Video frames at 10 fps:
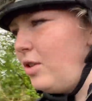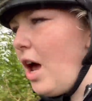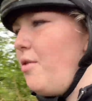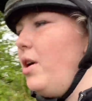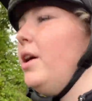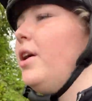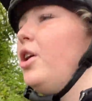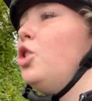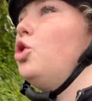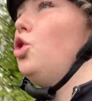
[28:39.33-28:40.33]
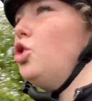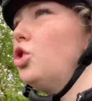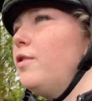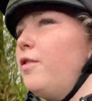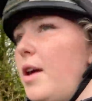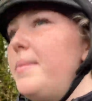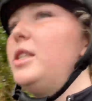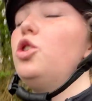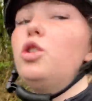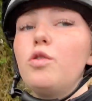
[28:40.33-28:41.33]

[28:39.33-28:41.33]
No, used to throw me to the